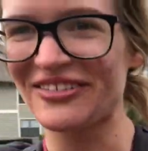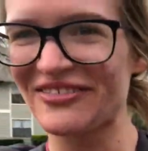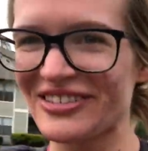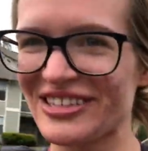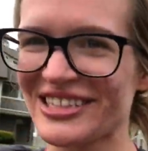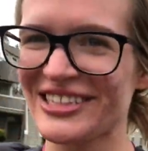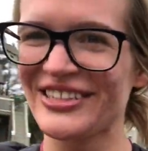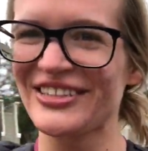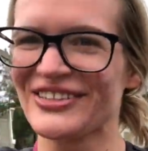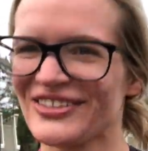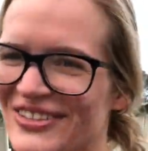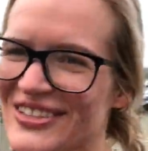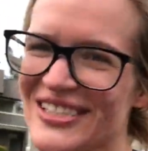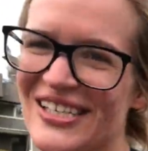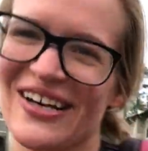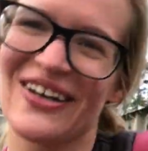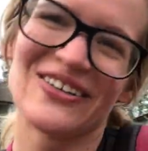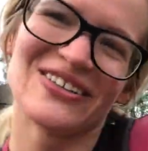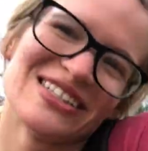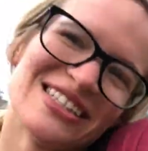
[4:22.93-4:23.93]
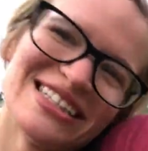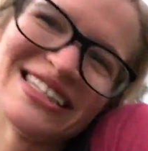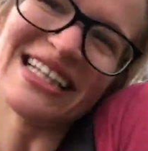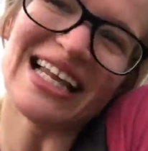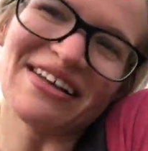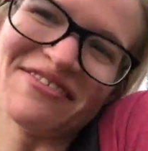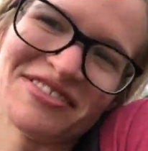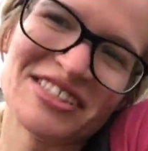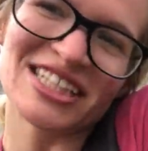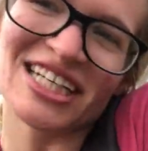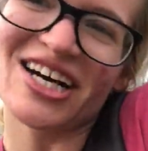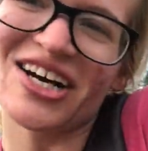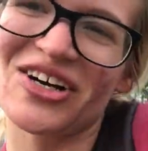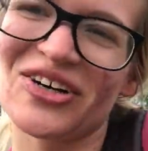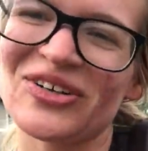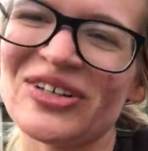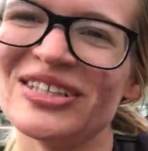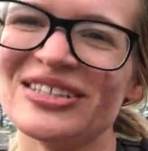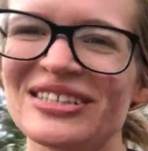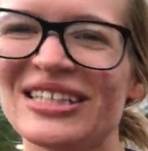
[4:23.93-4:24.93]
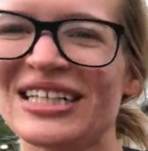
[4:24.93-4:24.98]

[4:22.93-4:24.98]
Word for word: covers too. So let me know.